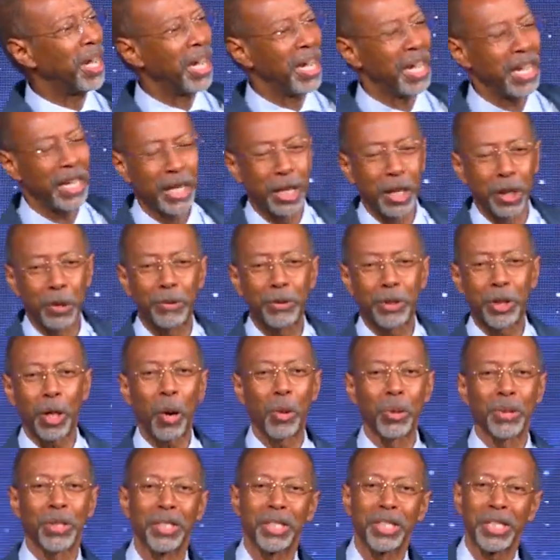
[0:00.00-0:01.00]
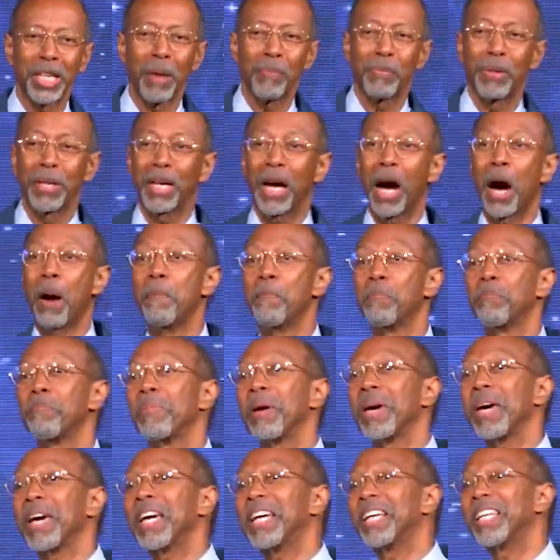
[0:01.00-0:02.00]
He could have chosen something
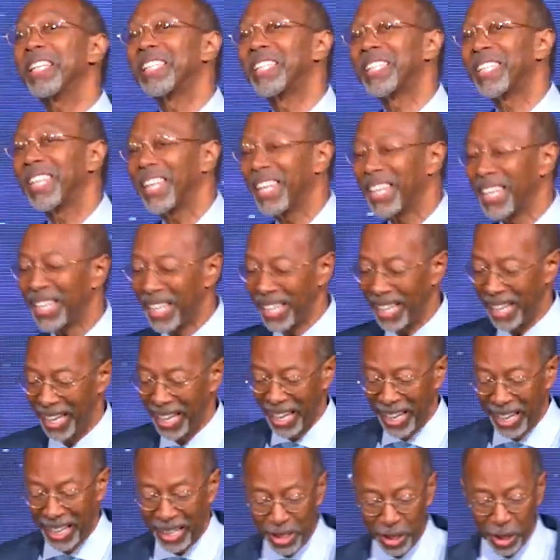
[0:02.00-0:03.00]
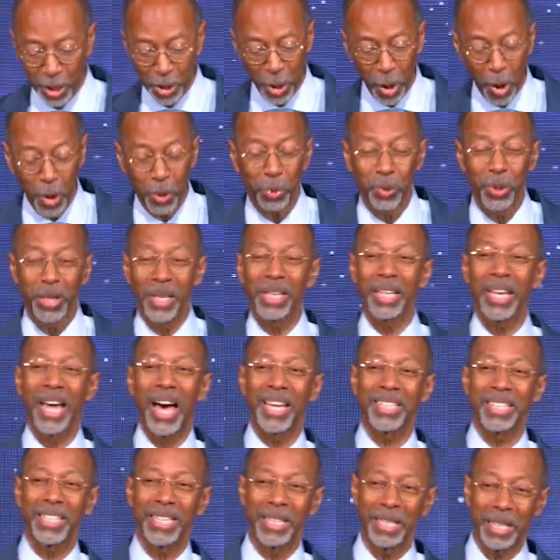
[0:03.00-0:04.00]
amazing. You don't
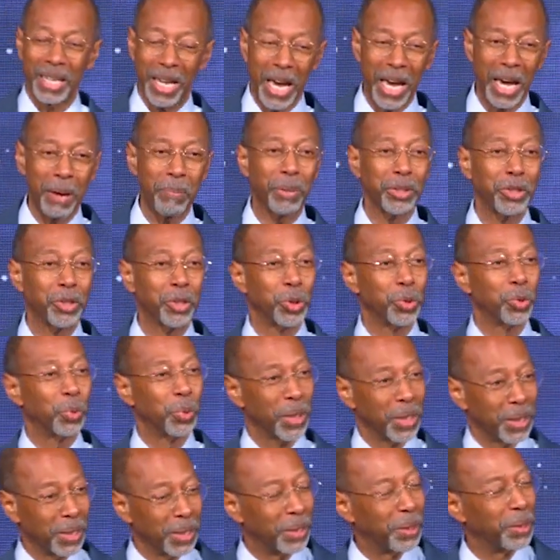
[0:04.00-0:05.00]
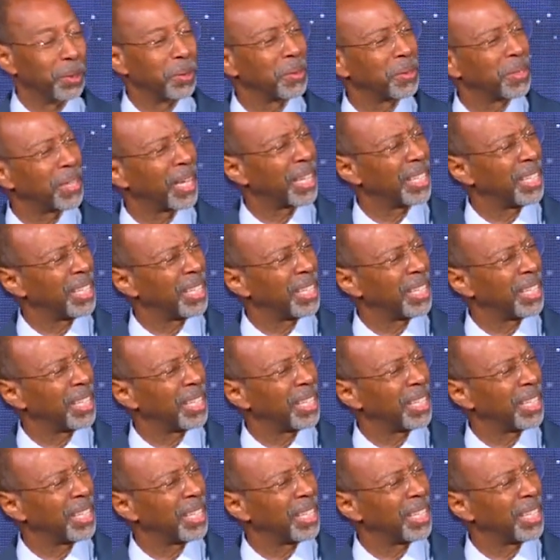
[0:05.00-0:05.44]
realize it yet, but you will that